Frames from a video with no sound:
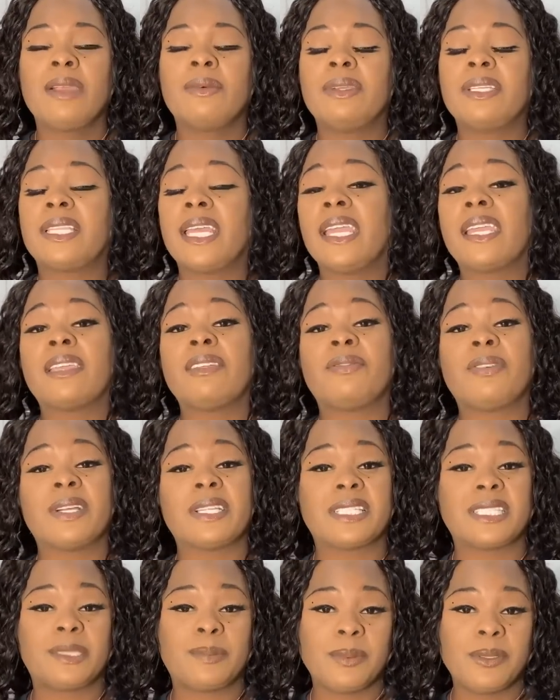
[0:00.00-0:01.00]
We thank you
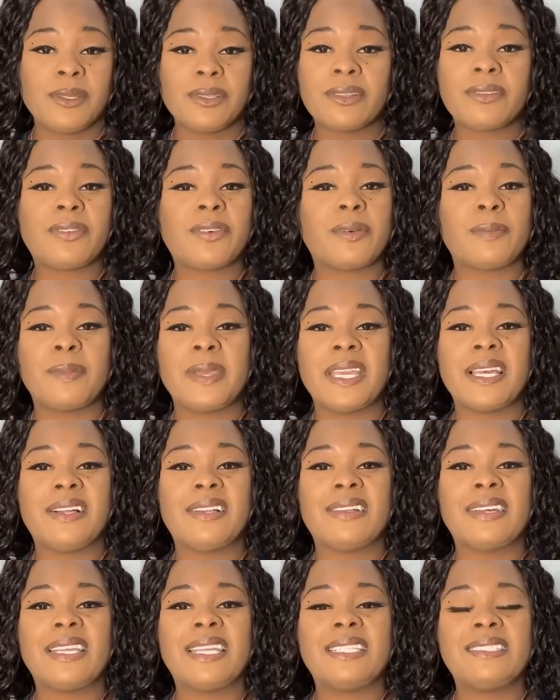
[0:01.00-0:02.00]
for this beautiful
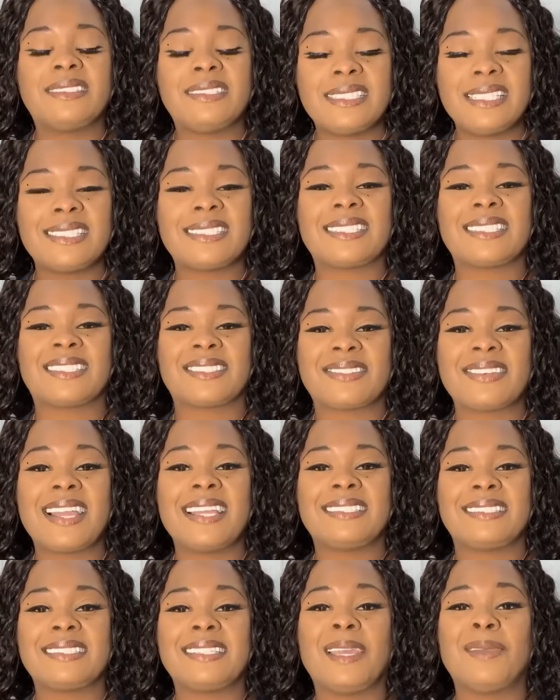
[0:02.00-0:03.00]
meal. In Jesus
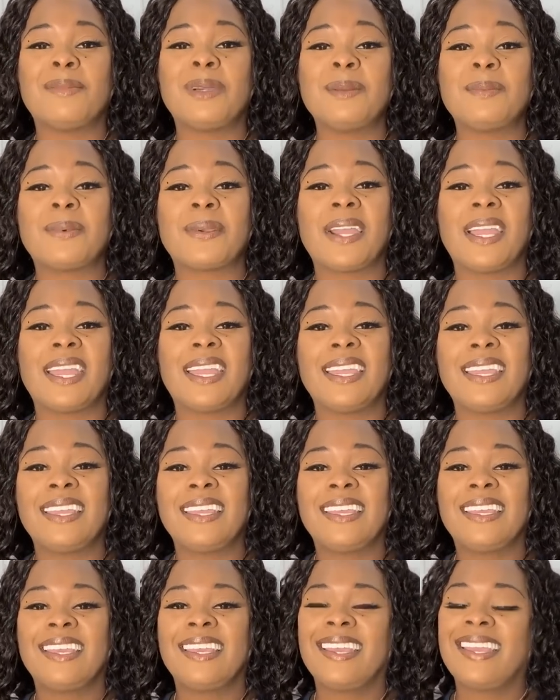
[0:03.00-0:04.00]
Christ's name we pray.
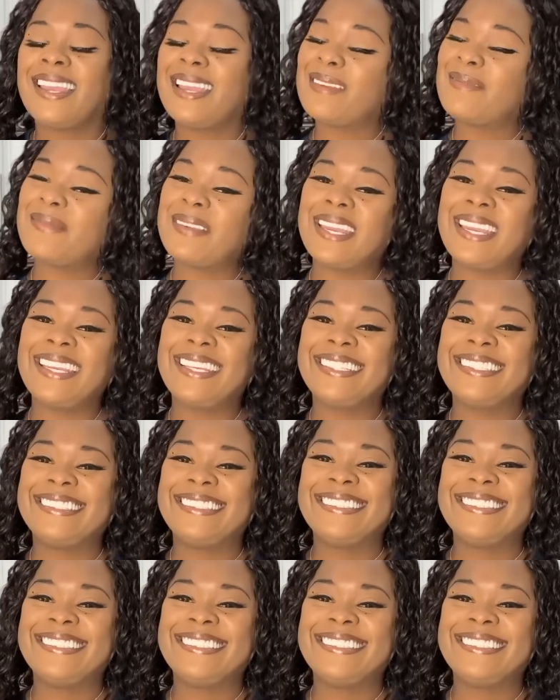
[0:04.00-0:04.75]
Amen.